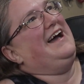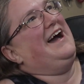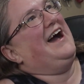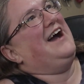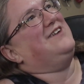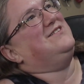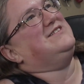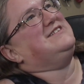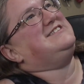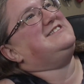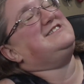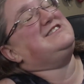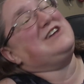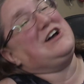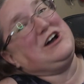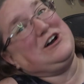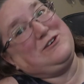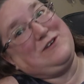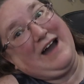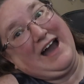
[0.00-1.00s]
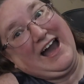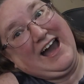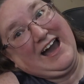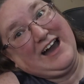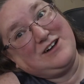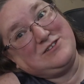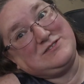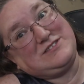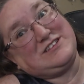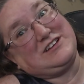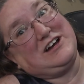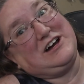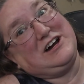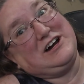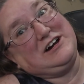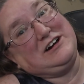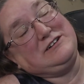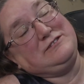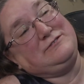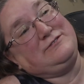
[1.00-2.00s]
I was so out
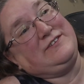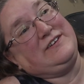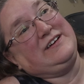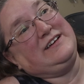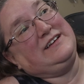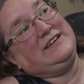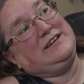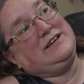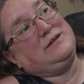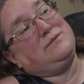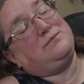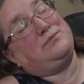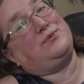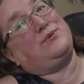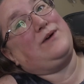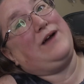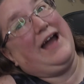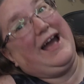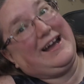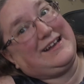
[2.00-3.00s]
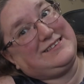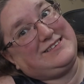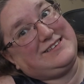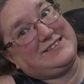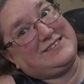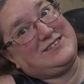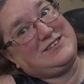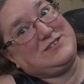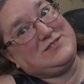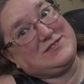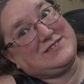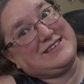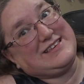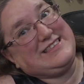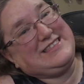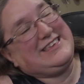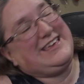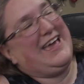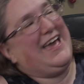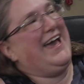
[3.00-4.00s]
of practice
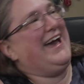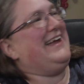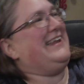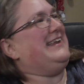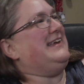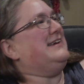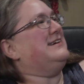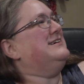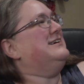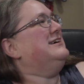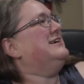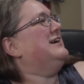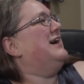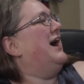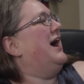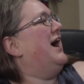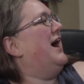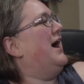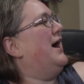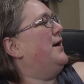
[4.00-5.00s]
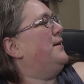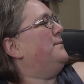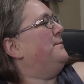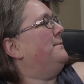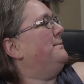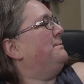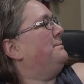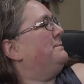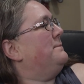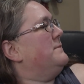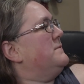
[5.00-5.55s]
using the Addy. I